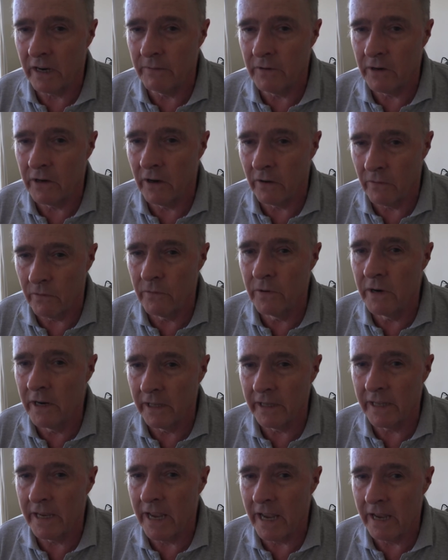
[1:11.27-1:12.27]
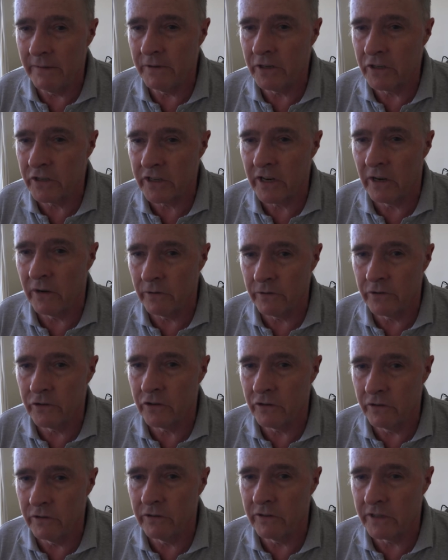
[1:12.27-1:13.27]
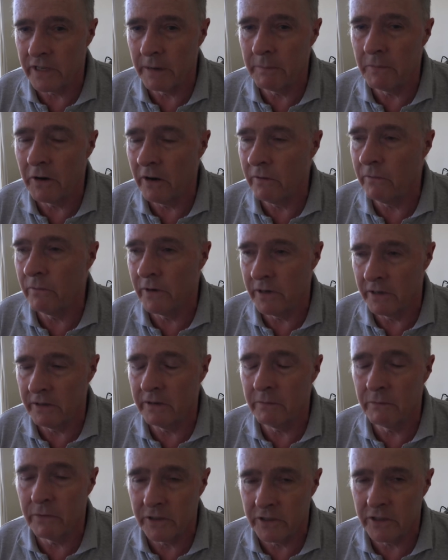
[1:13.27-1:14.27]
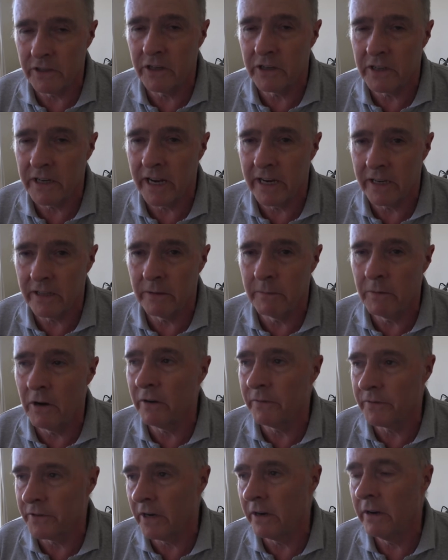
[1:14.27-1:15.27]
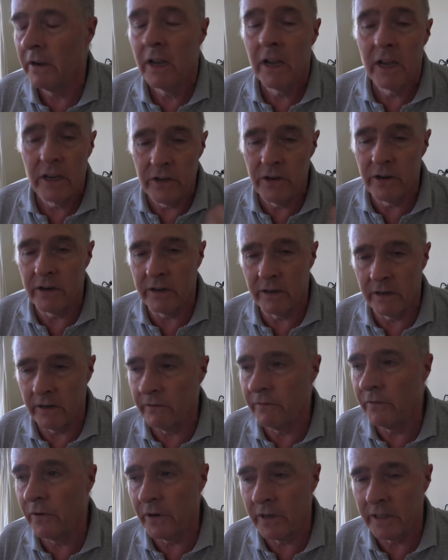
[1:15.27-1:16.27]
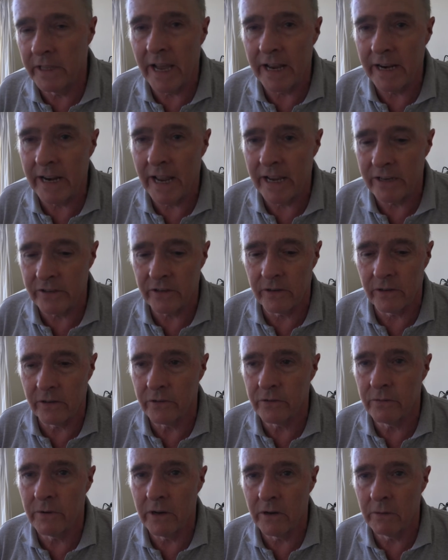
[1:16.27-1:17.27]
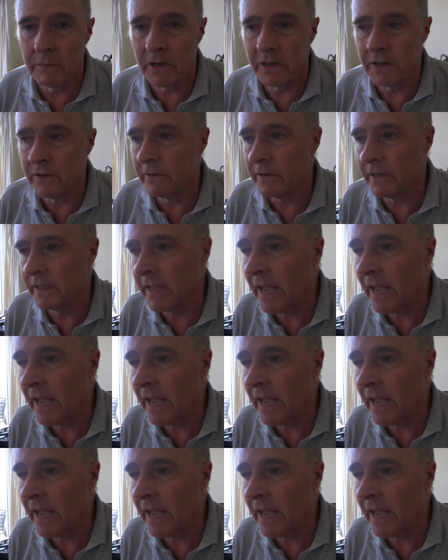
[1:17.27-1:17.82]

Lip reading: If you've got really heavy soled shoes, they might want you to take them off, so you can avoid that hassle as well by doing